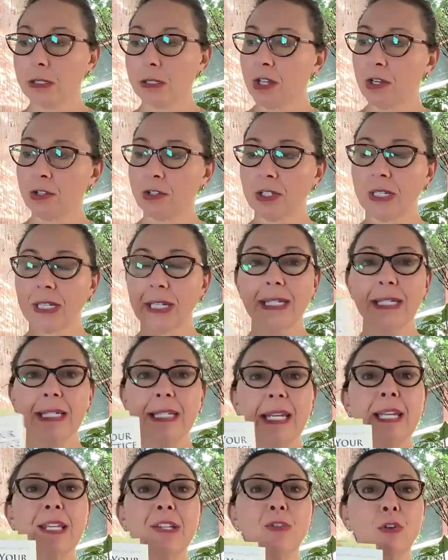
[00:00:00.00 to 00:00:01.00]
there's a
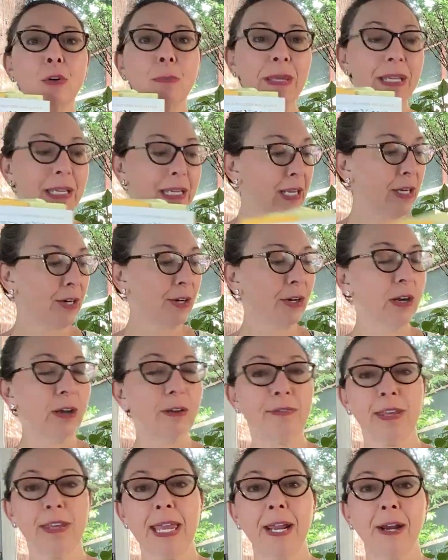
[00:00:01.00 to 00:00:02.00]
continuum in here
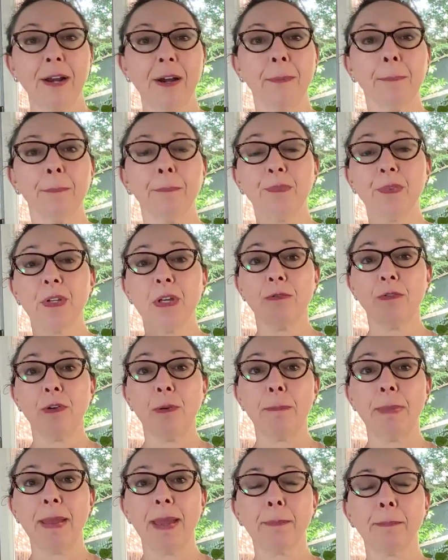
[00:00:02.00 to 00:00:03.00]
of care,
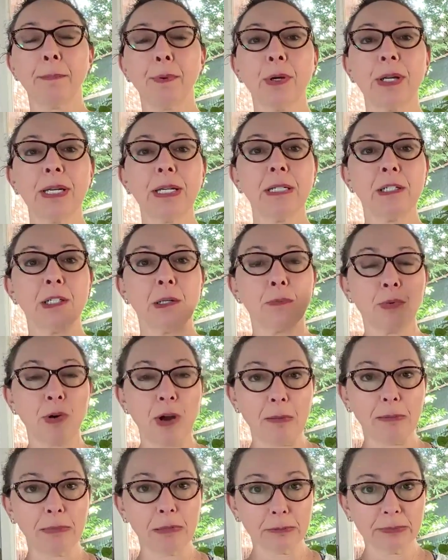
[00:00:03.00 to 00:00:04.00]
from pampering to
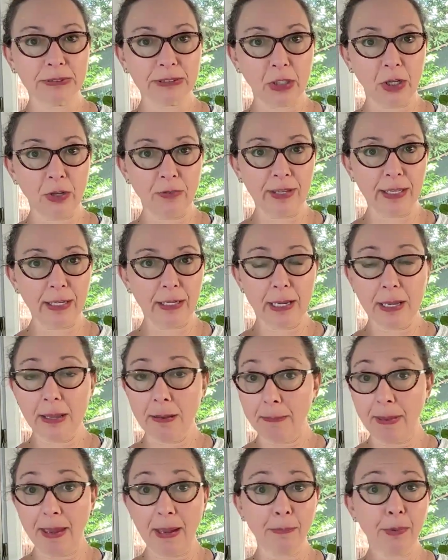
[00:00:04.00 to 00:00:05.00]
problem solving.
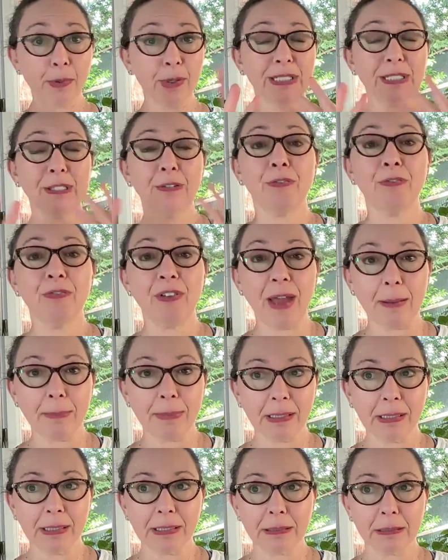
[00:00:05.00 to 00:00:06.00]
Pampering is
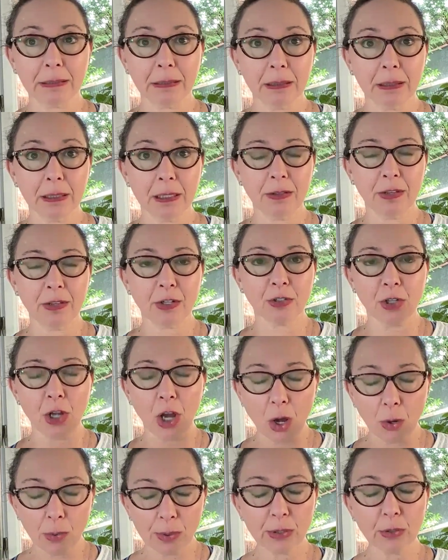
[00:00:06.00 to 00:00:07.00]
fabulous. There's
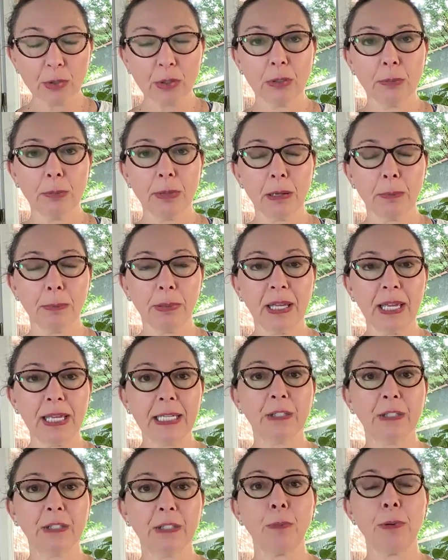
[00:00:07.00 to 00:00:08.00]
always going to be a
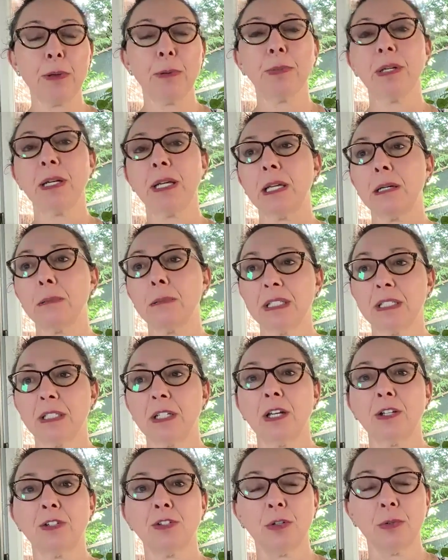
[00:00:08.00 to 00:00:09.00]
place for people to get a
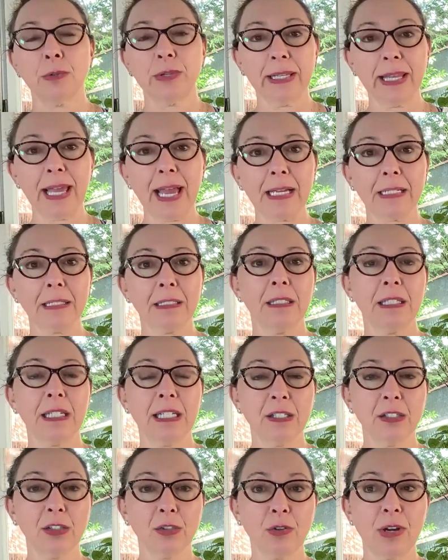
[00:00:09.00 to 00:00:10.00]
massage to relax,
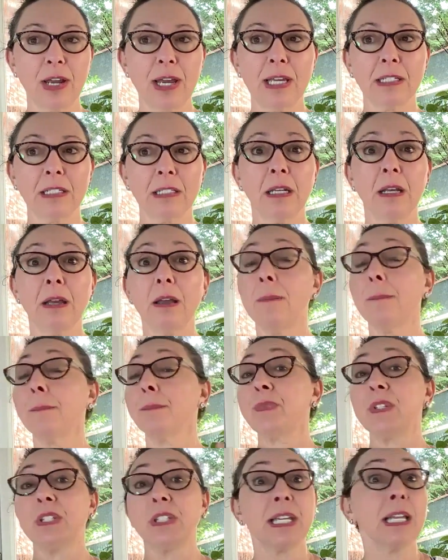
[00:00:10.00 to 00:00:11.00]
de-stress,
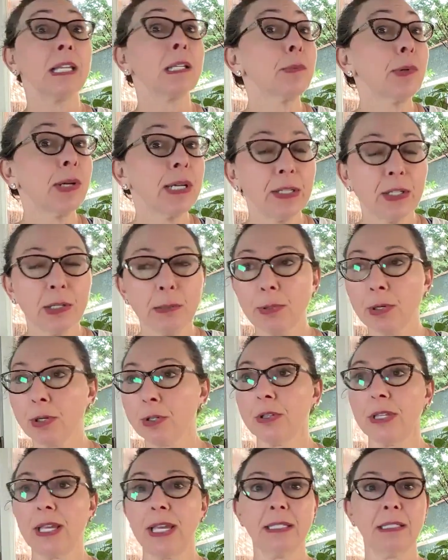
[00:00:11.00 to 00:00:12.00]
celebrate their
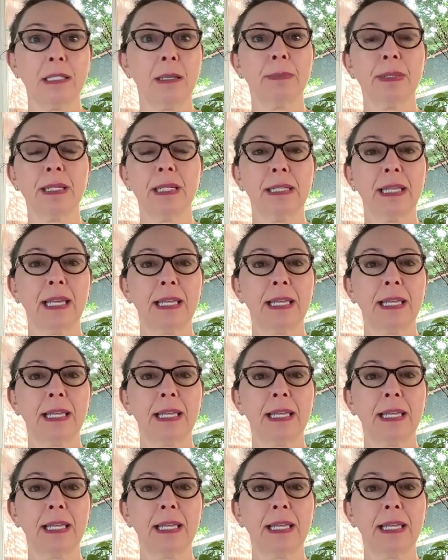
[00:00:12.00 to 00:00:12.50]
birthday, something